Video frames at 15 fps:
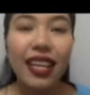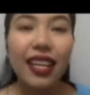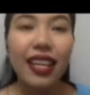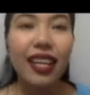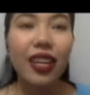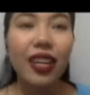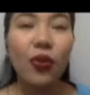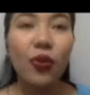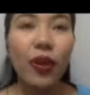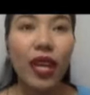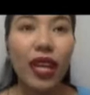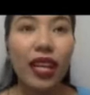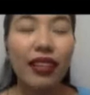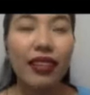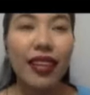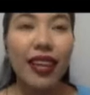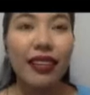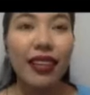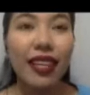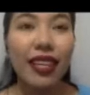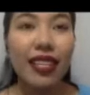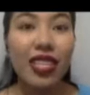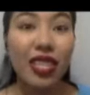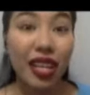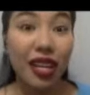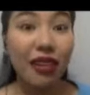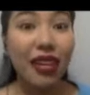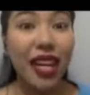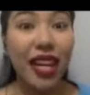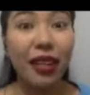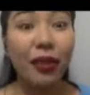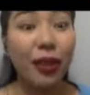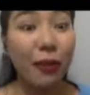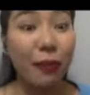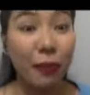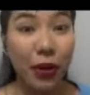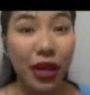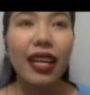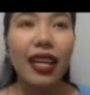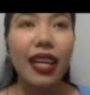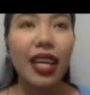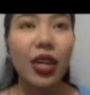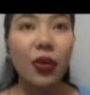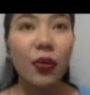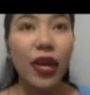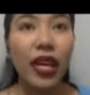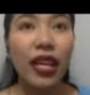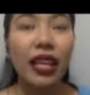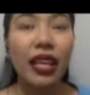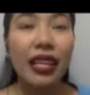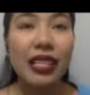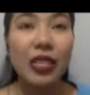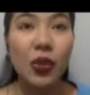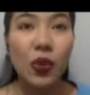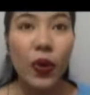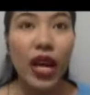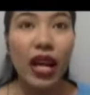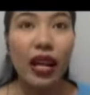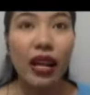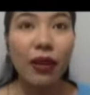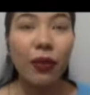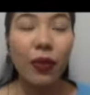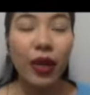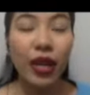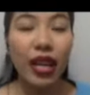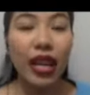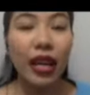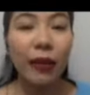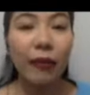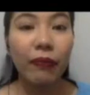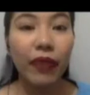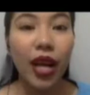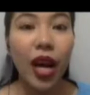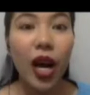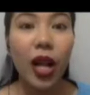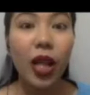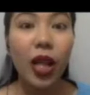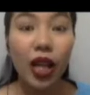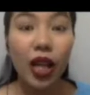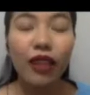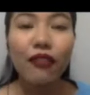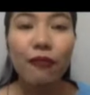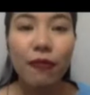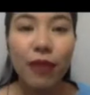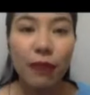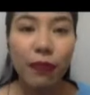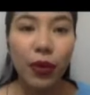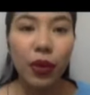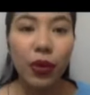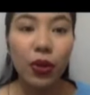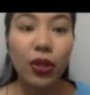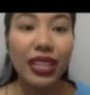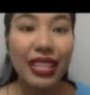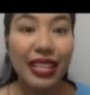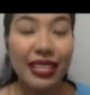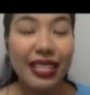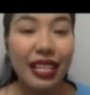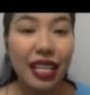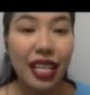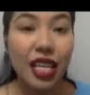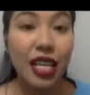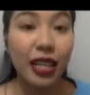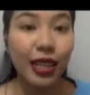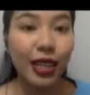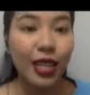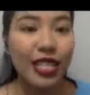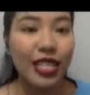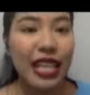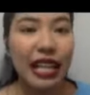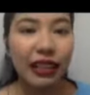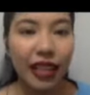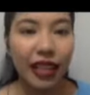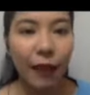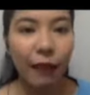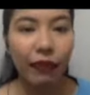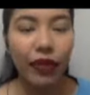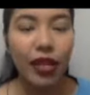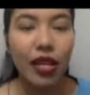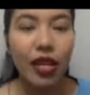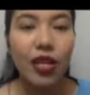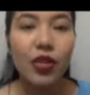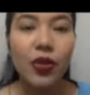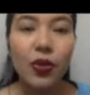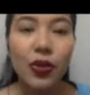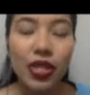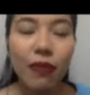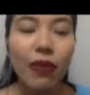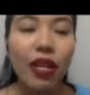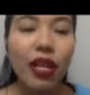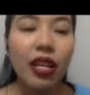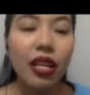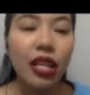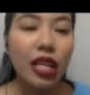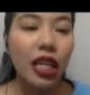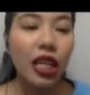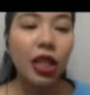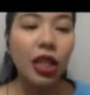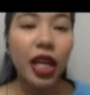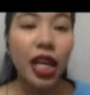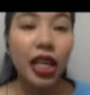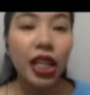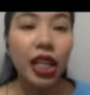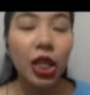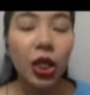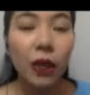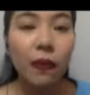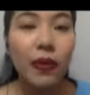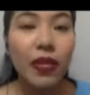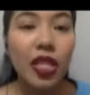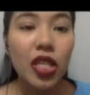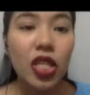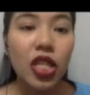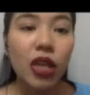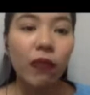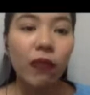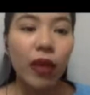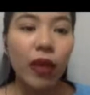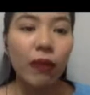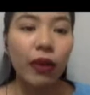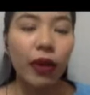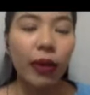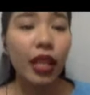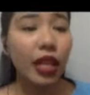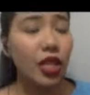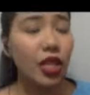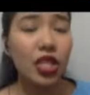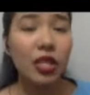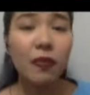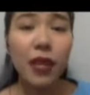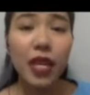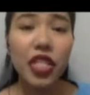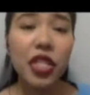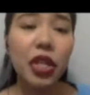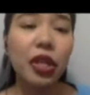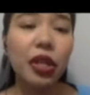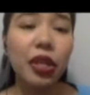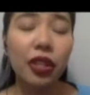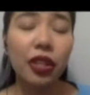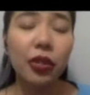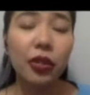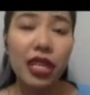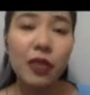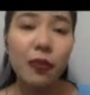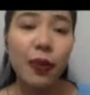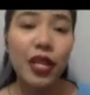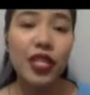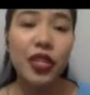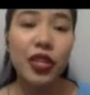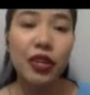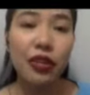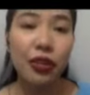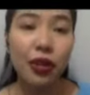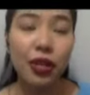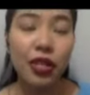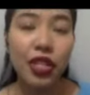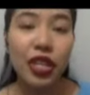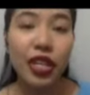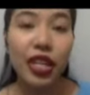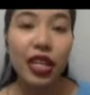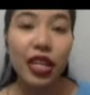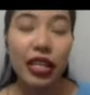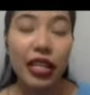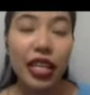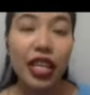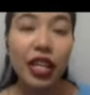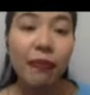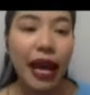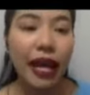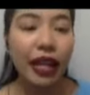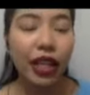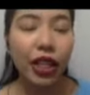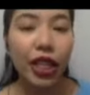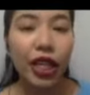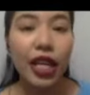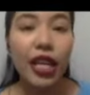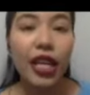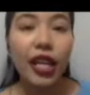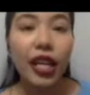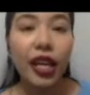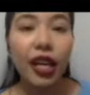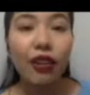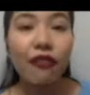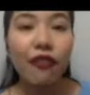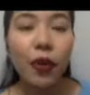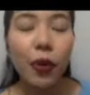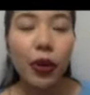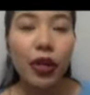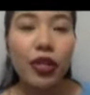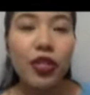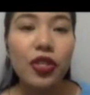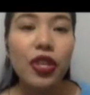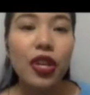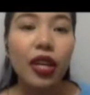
in a way that is direct to the point, in a way as well wherein a lot of people could easily understand them. So similarly, in writing your position paper, just make sure that you express your thoughts in a clear manner, and of course,